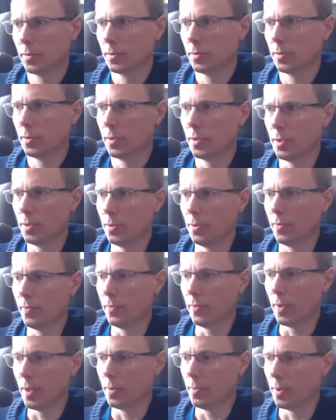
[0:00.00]
Still haven't
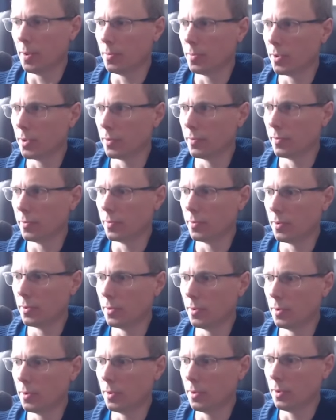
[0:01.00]
found what I'm looking
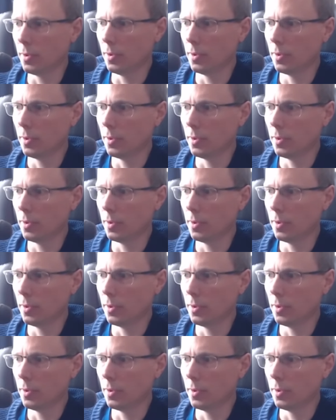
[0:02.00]
for.